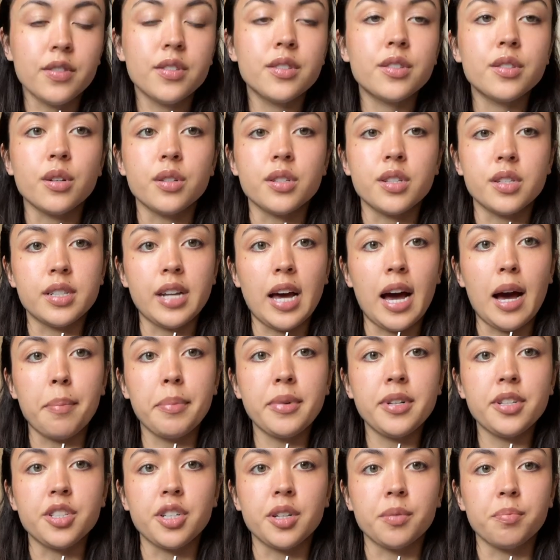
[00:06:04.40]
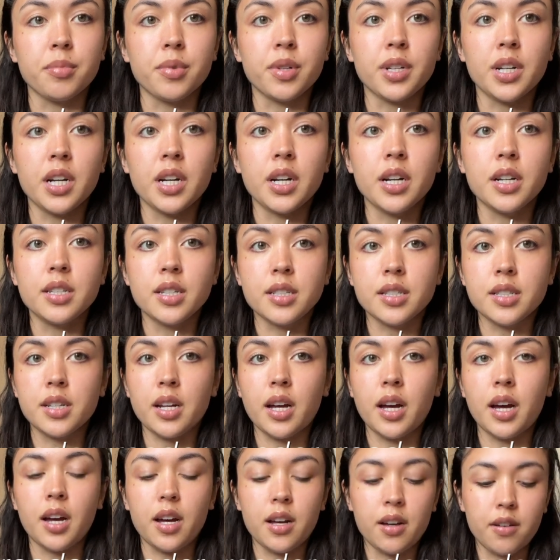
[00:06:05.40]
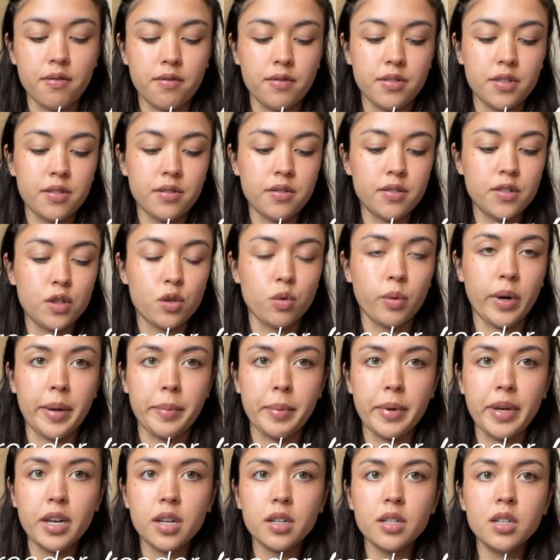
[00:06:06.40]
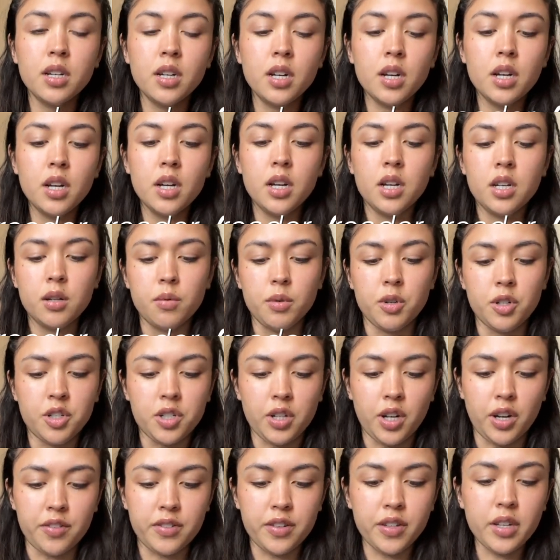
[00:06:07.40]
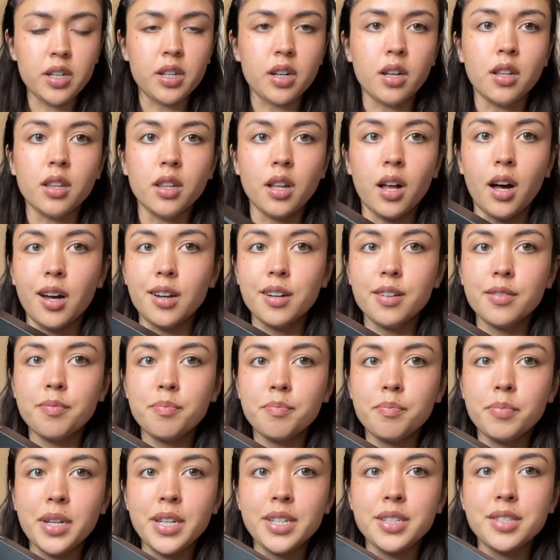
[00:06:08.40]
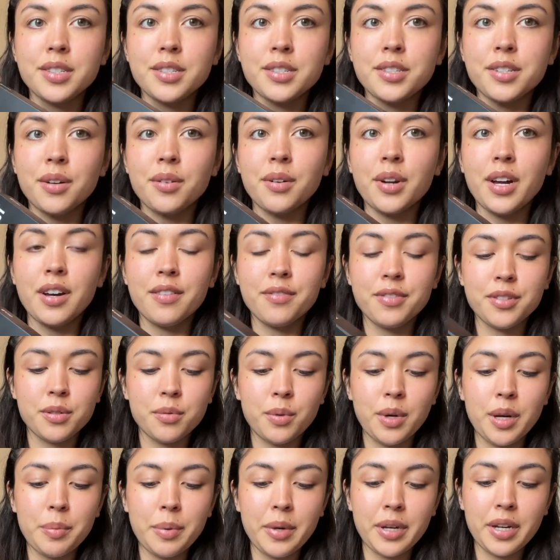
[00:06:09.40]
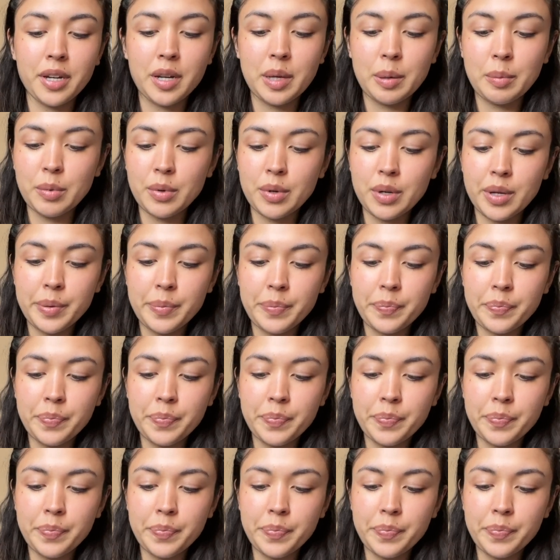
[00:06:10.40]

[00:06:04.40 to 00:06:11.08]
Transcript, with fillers: So it's a tap and chip reader. It doesn't have swiping, which I feel like a lot of places don't have swiping anymore.